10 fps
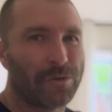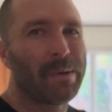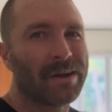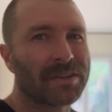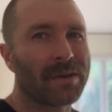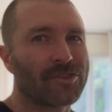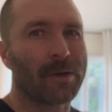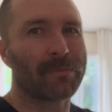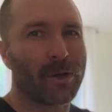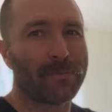you're about to go
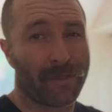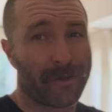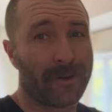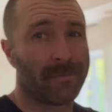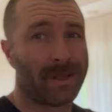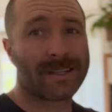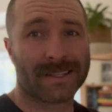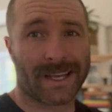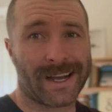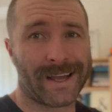jump rope for 30 minutes
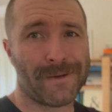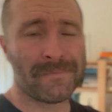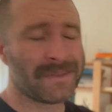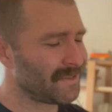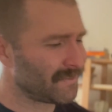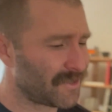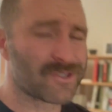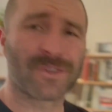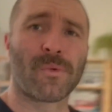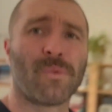like I am,
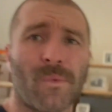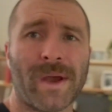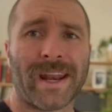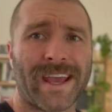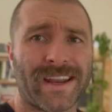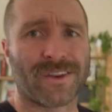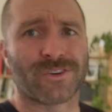there's only one way to get into your